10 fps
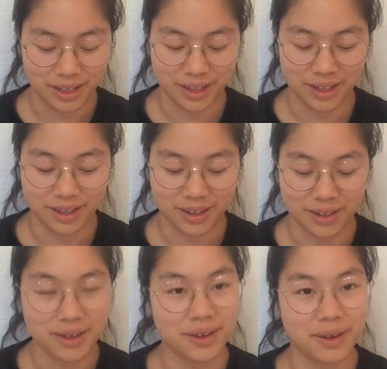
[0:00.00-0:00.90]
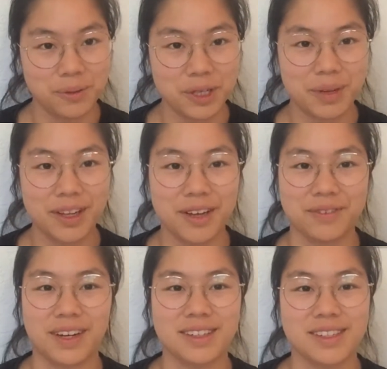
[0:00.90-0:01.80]
a week in my life
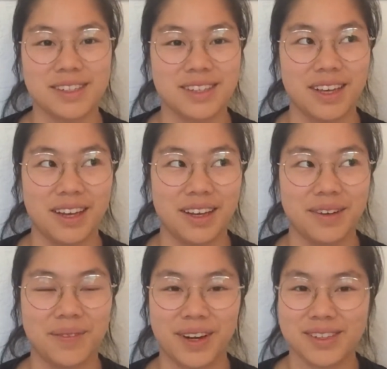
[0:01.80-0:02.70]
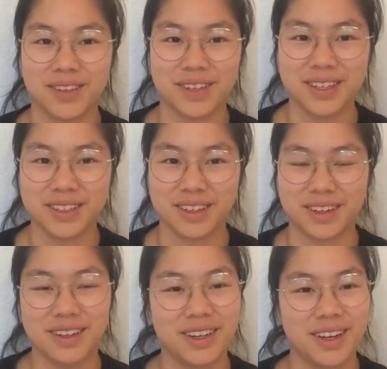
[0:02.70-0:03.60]
as a Microsoft
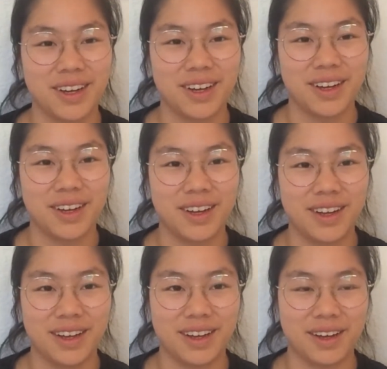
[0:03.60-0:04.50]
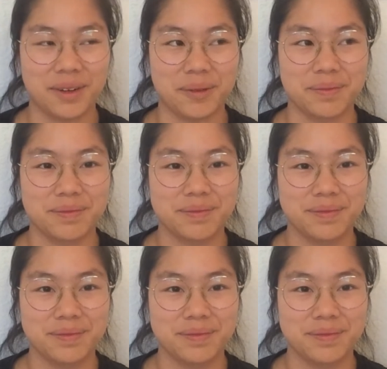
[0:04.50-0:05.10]
intern. Um,